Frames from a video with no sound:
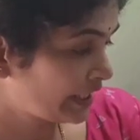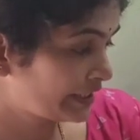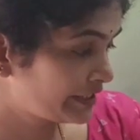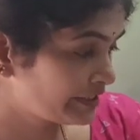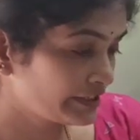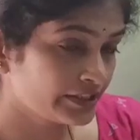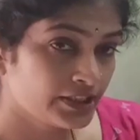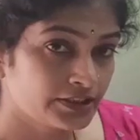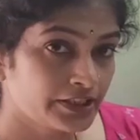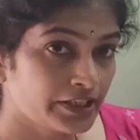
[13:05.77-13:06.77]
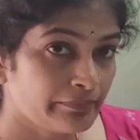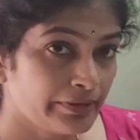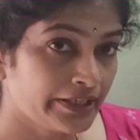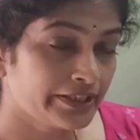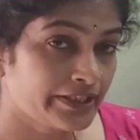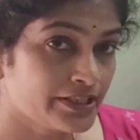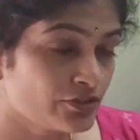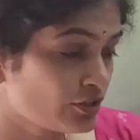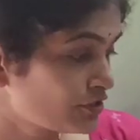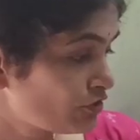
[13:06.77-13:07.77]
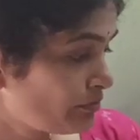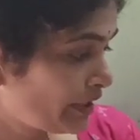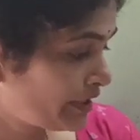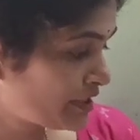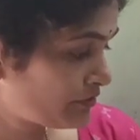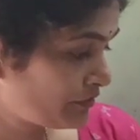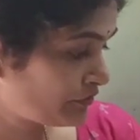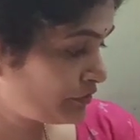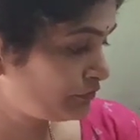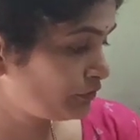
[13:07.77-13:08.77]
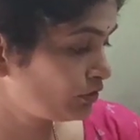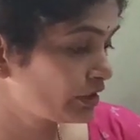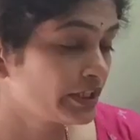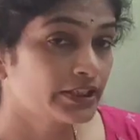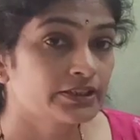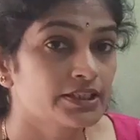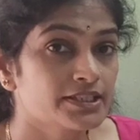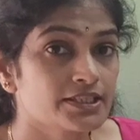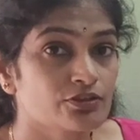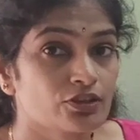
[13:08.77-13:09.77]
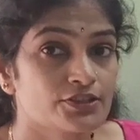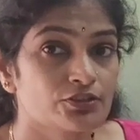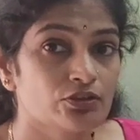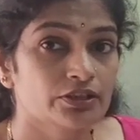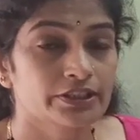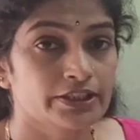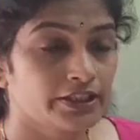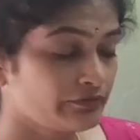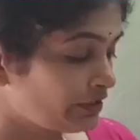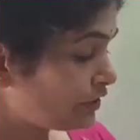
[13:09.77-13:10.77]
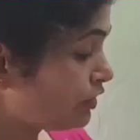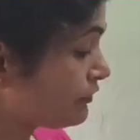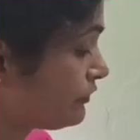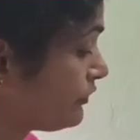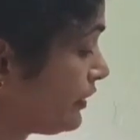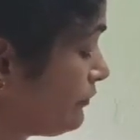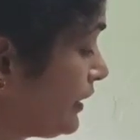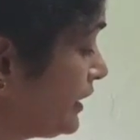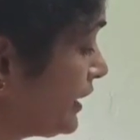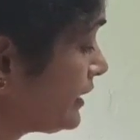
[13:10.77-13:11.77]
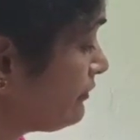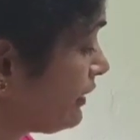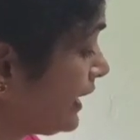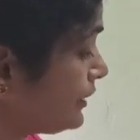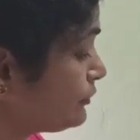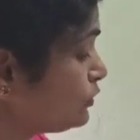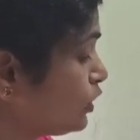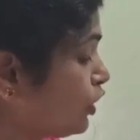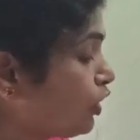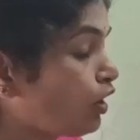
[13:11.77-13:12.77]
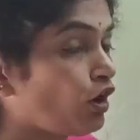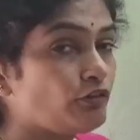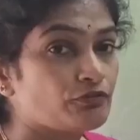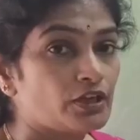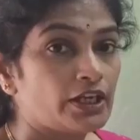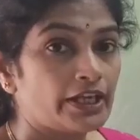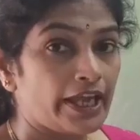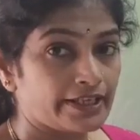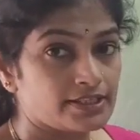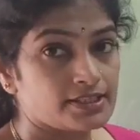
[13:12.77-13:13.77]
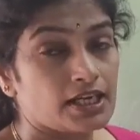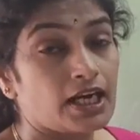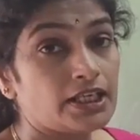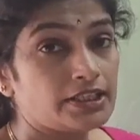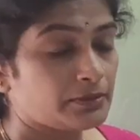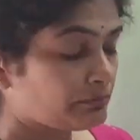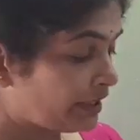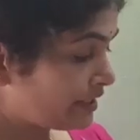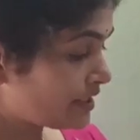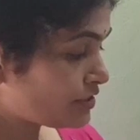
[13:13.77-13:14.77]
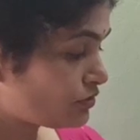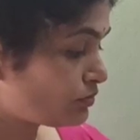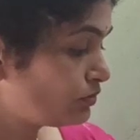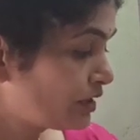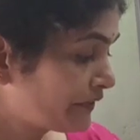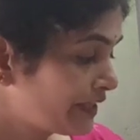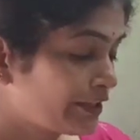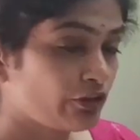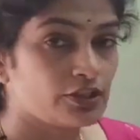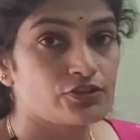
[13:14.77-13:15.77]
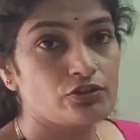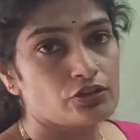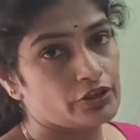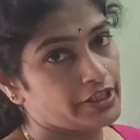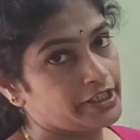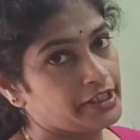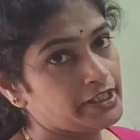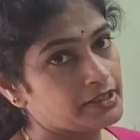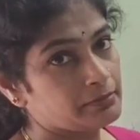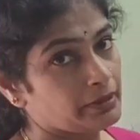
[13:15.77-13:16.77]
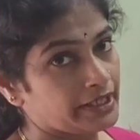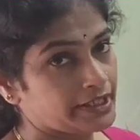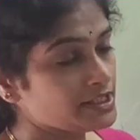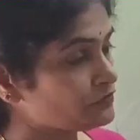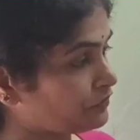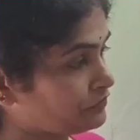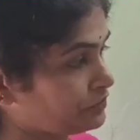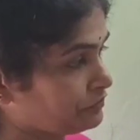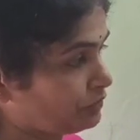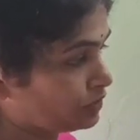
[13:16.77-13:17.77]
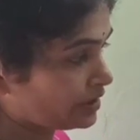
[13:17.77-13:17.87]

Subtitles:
Here the remainder is also minus 54. This is also here when you are finding the value of x at minus 2, then also you are getting minus 54.